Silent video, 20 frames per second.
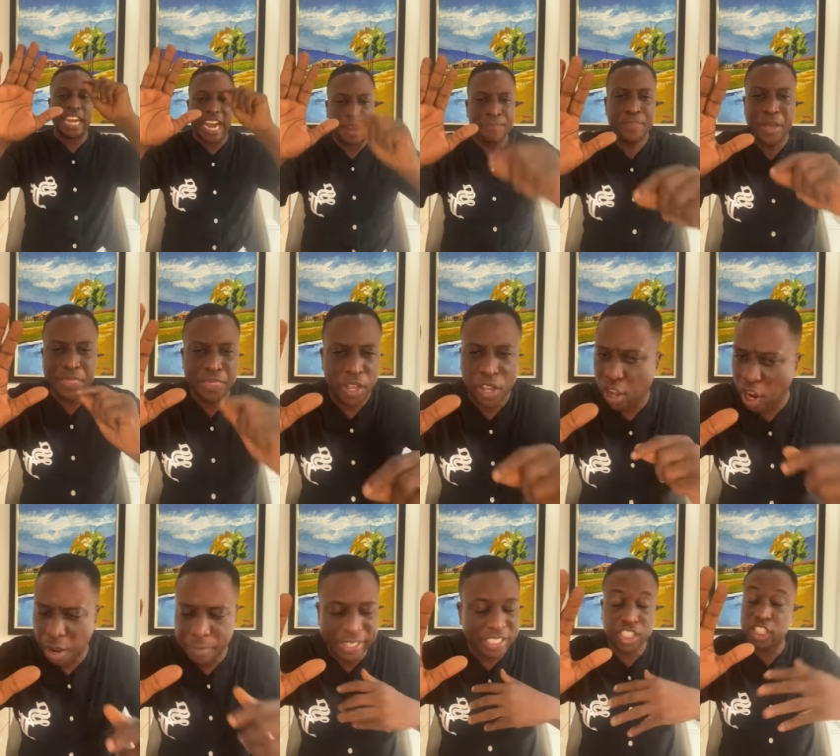Type in
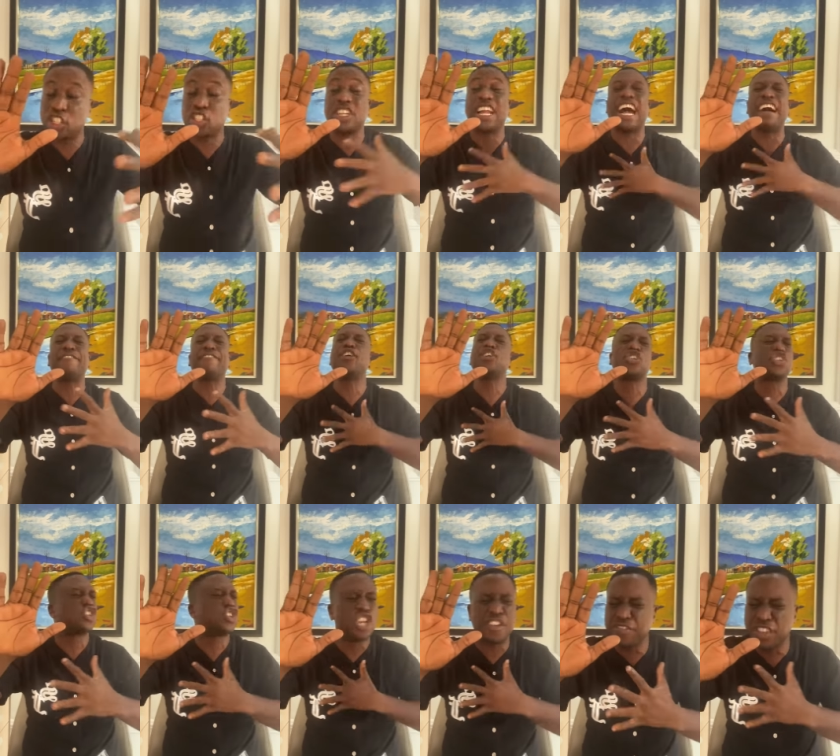the comment section, I've
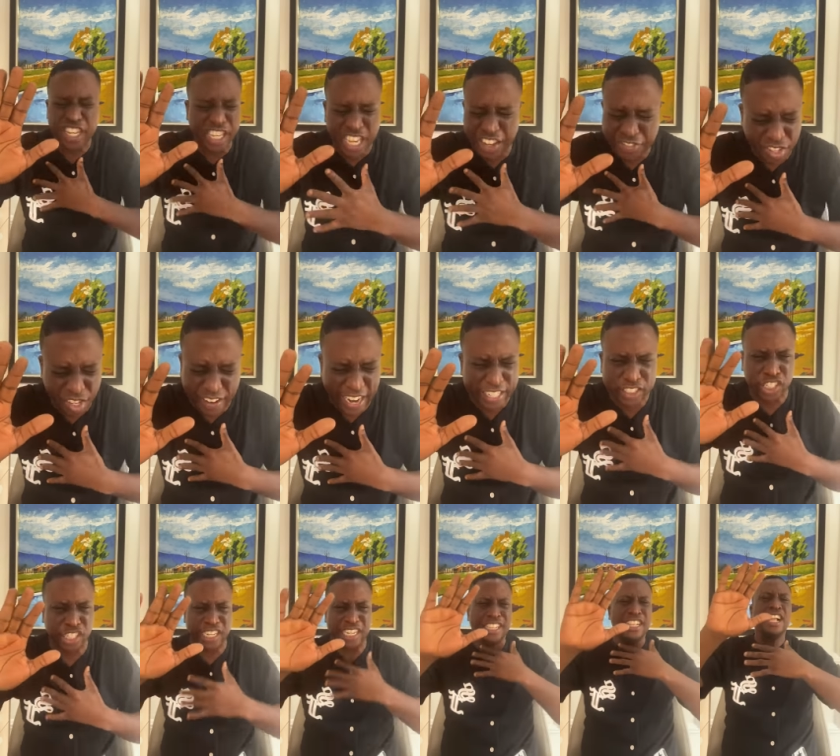received the gift of
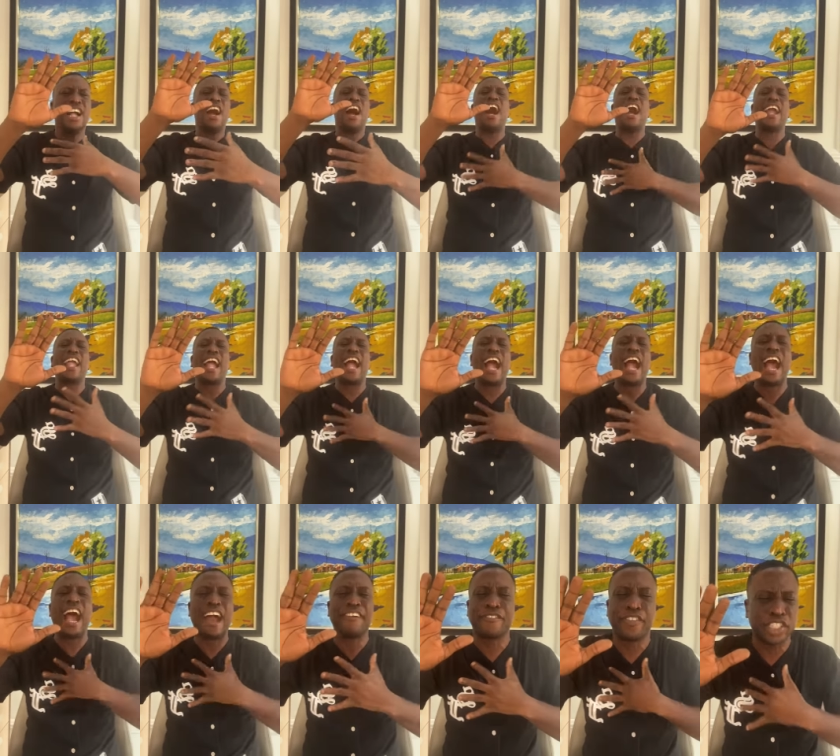access. I
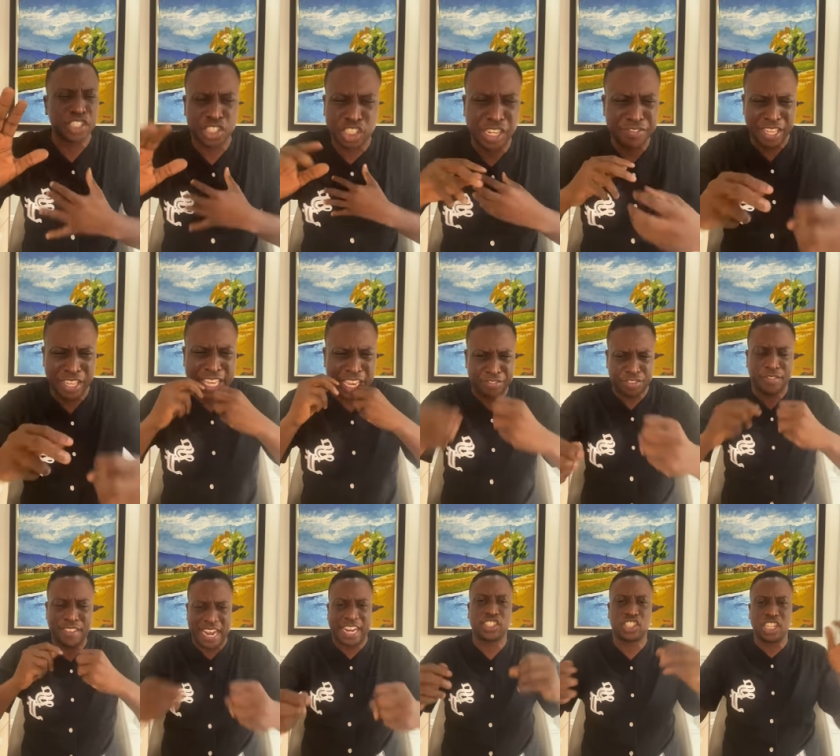have received the
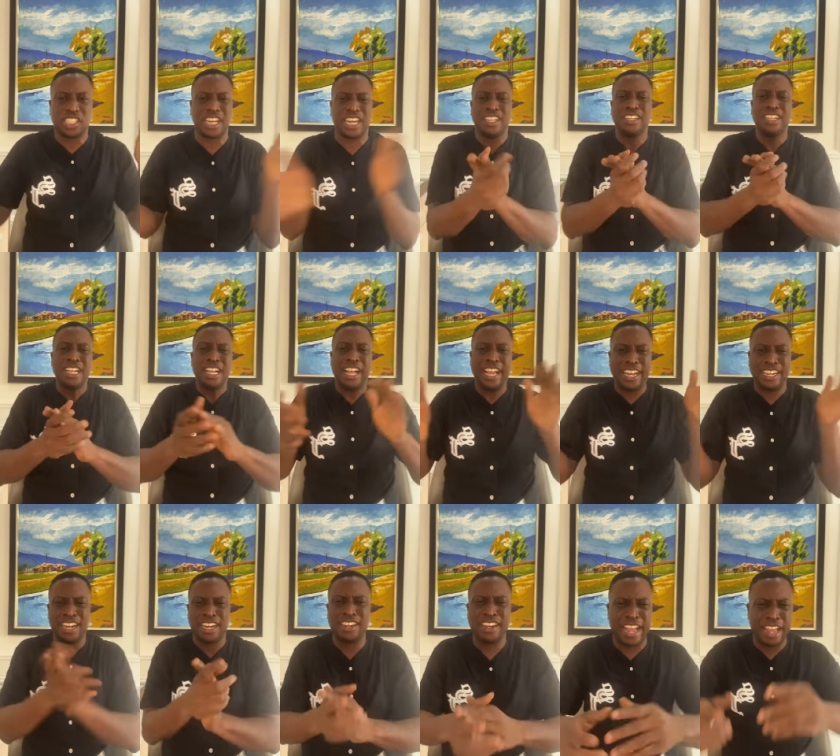gift of access.
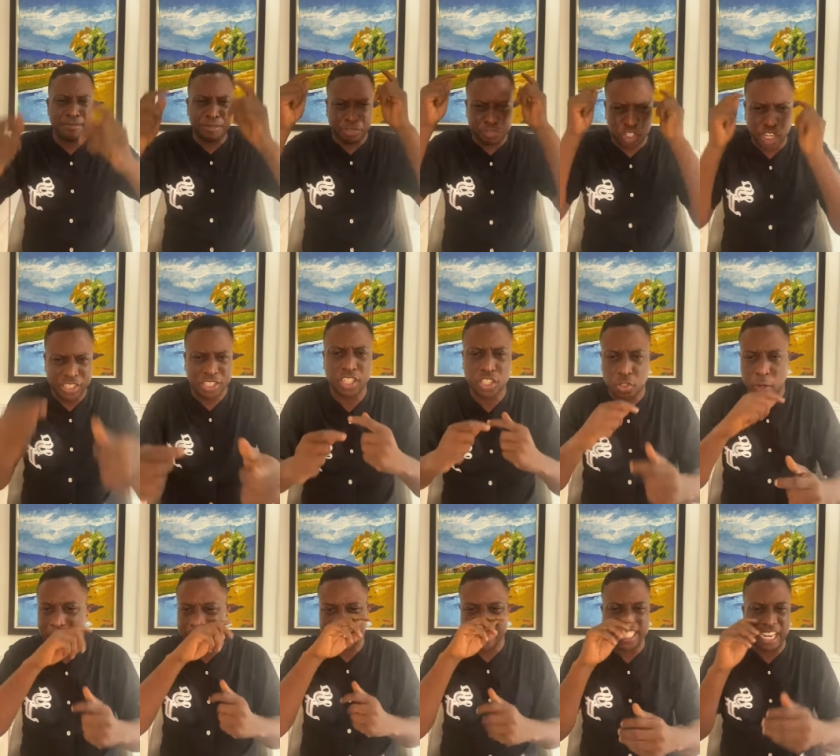In the name of
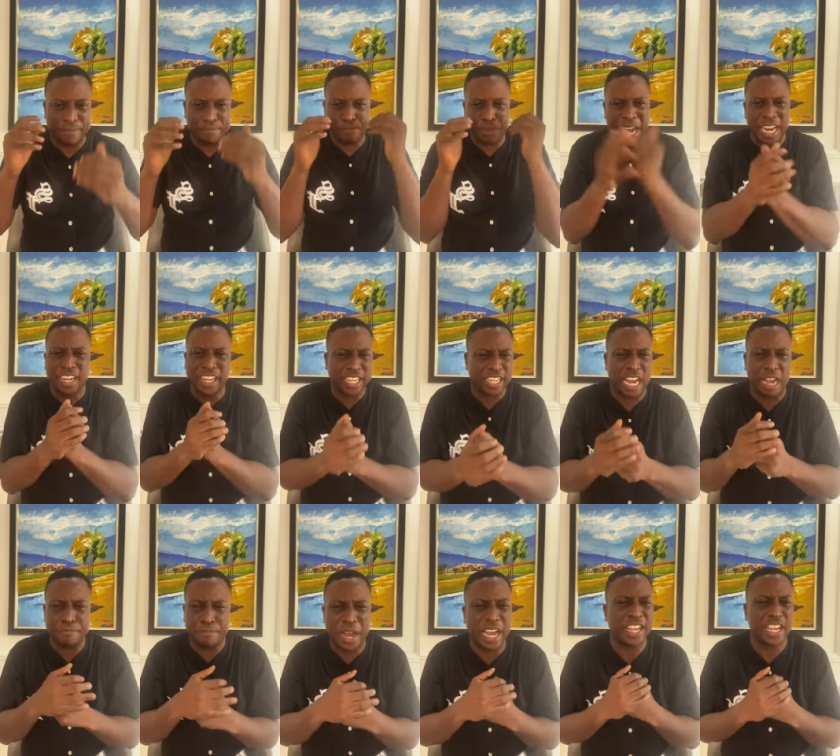Jesus Christ,
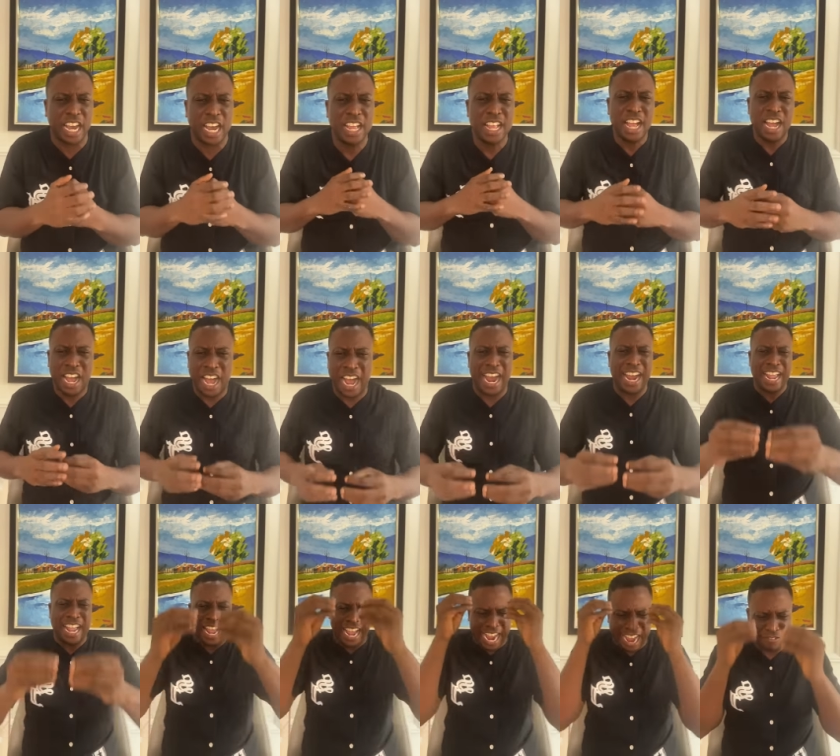
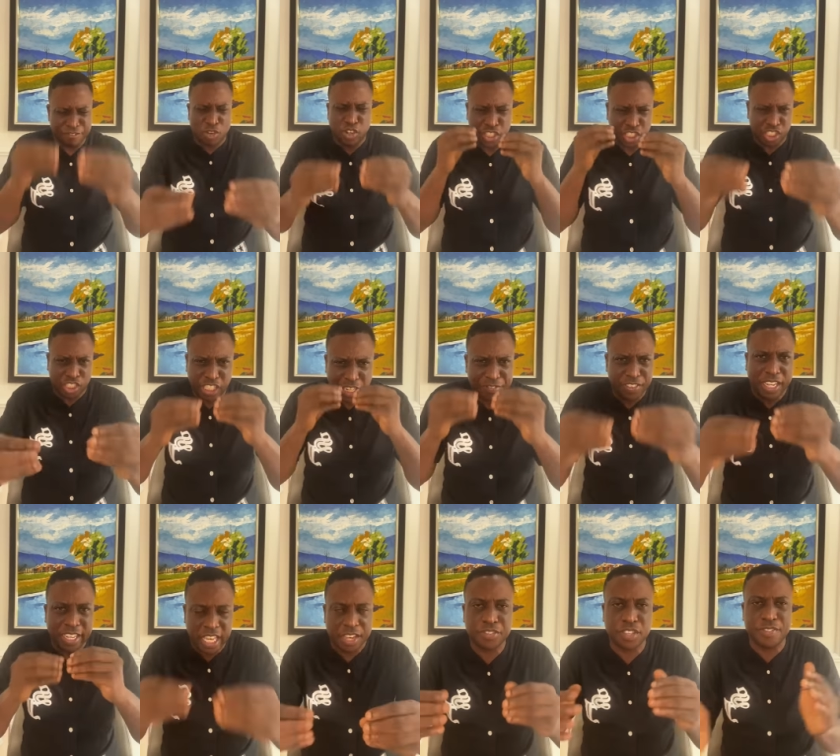I have
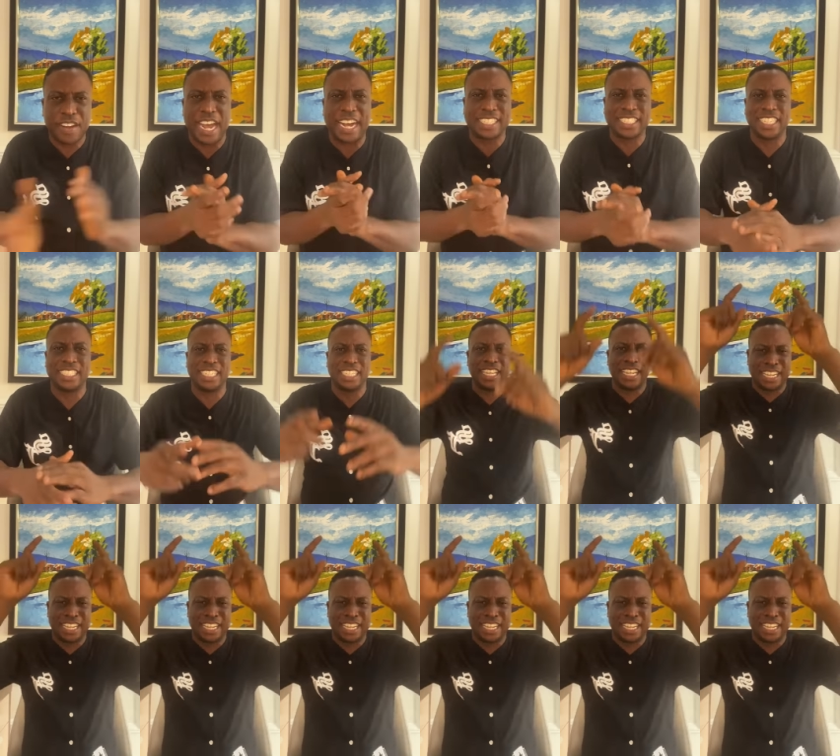received the gift of access.